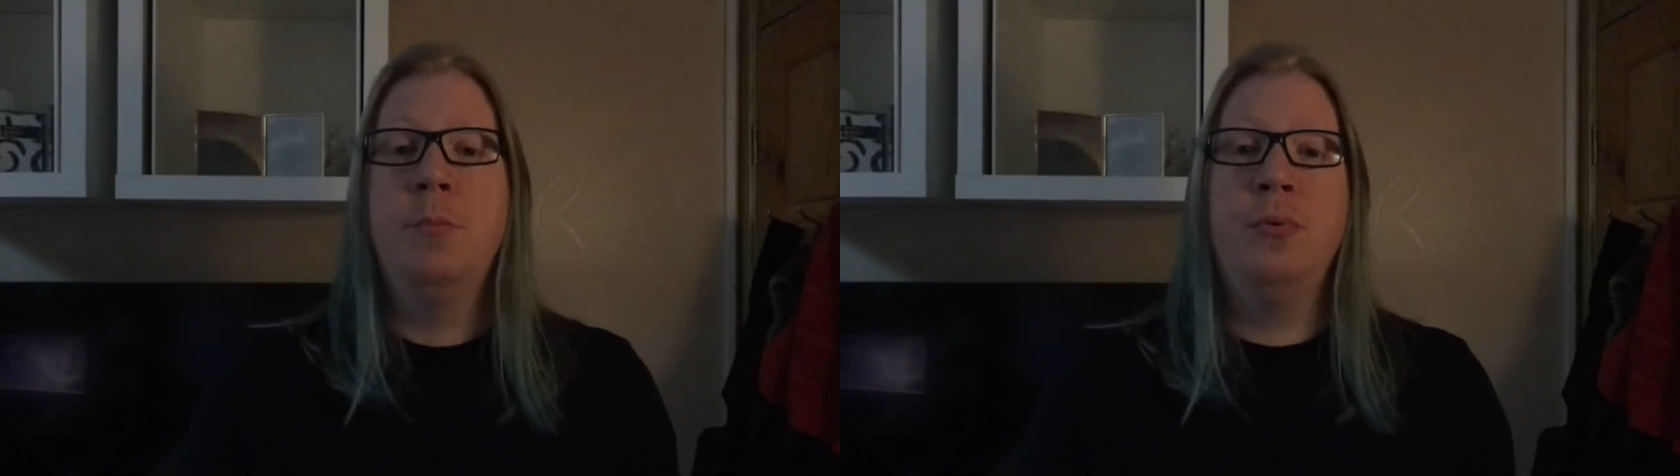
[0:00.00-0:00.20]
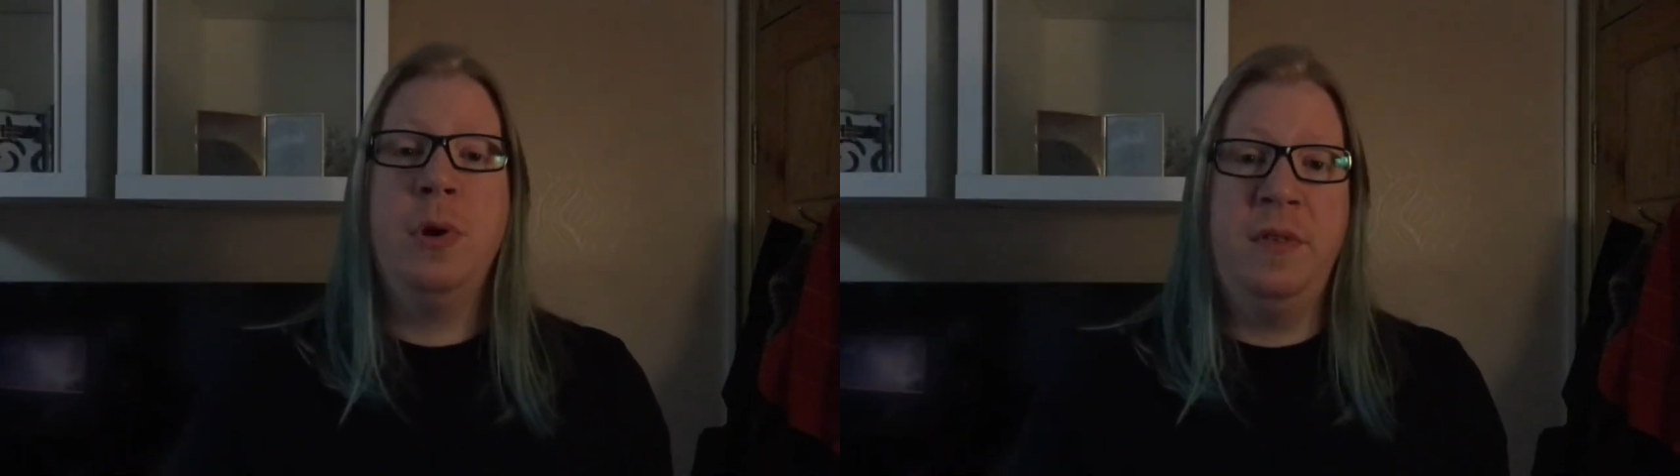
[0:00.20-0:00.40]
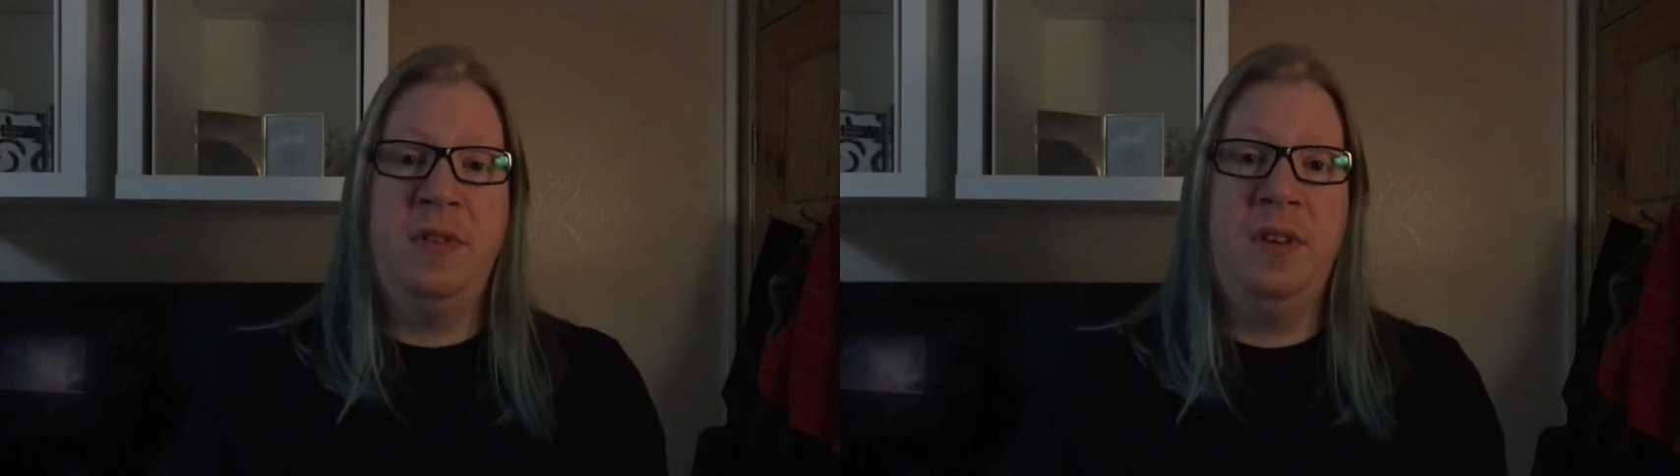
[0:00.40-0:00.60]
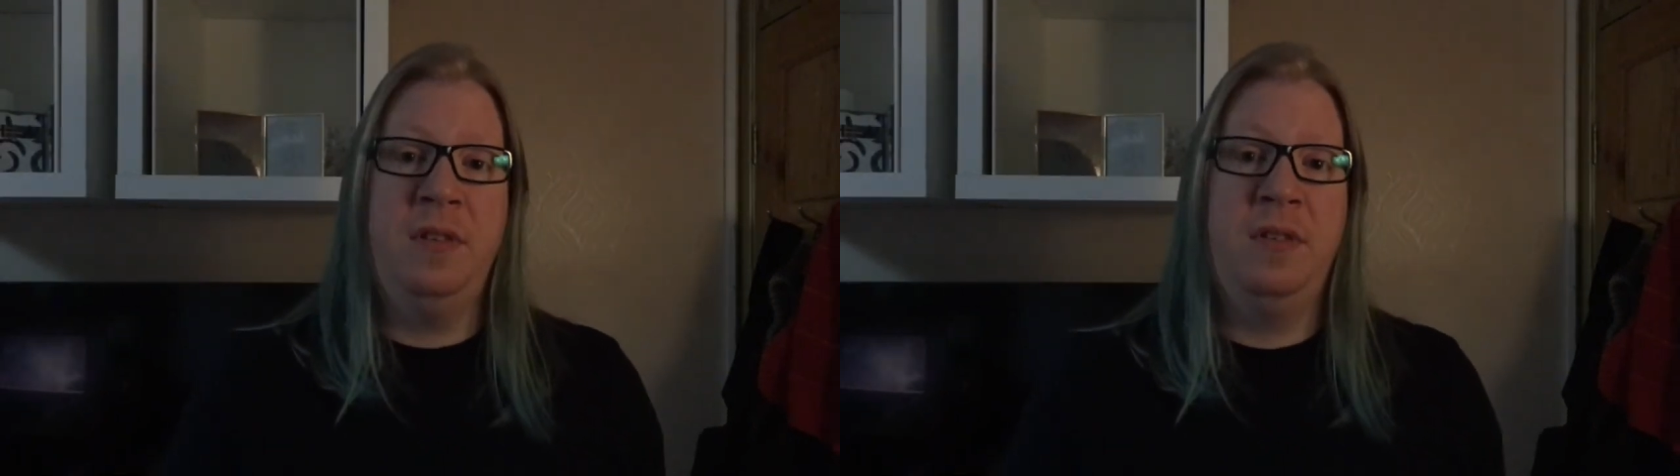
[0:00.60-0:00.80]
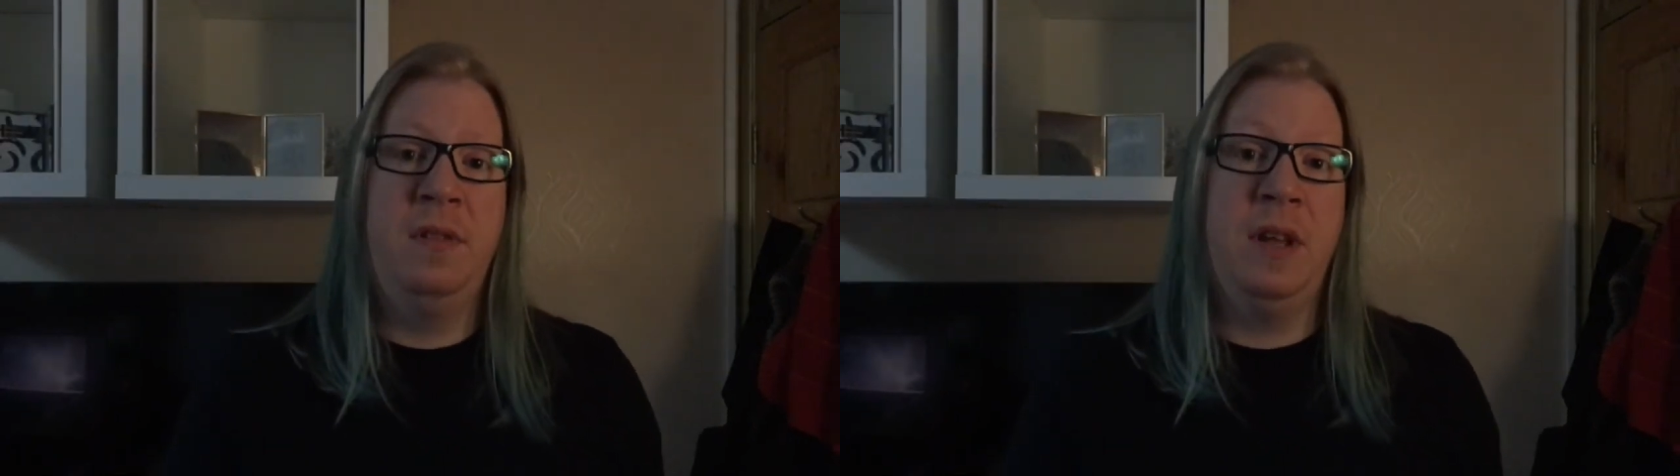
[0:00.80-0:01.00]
Prefaces